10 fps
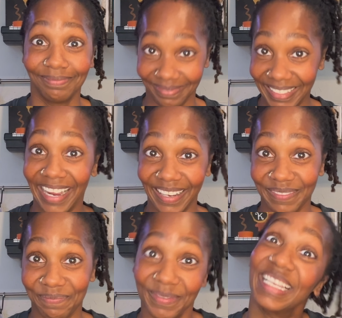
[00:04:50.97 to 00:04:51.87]
Yeah,
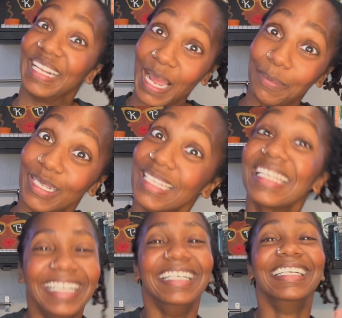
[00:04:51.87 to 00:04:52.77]
it happens.
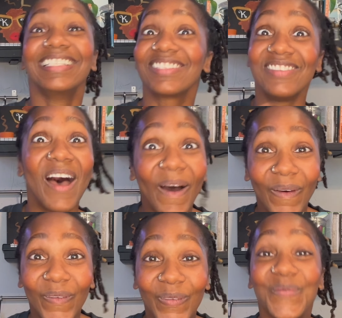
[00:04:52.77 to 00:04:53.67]

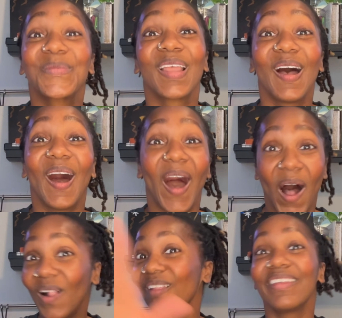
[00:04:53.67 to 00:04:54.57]
Snow,
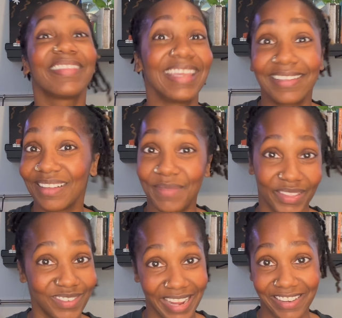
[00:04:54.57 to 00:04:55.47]
all of the things that
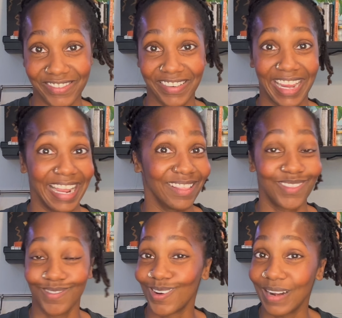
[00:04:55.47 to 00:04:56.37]
Mother Nature can
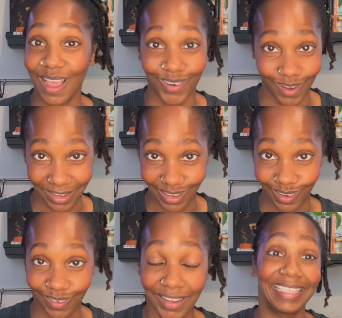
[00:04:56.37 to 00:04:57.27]
throw down on
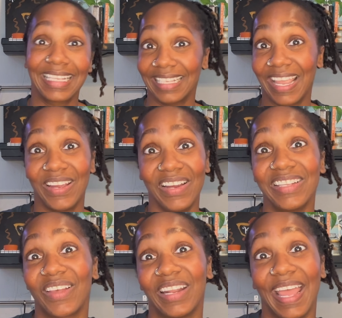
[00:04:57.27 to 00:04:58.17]
you. This layer
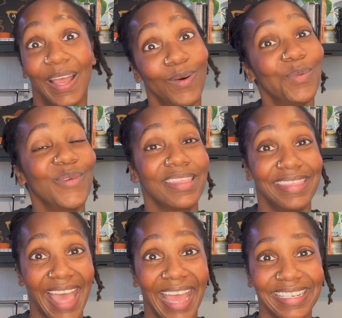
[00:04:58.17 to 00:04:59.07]
is gonna help with
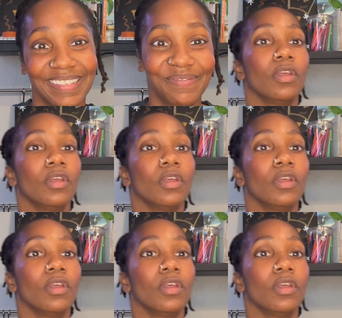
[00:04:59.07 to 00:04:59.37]
that.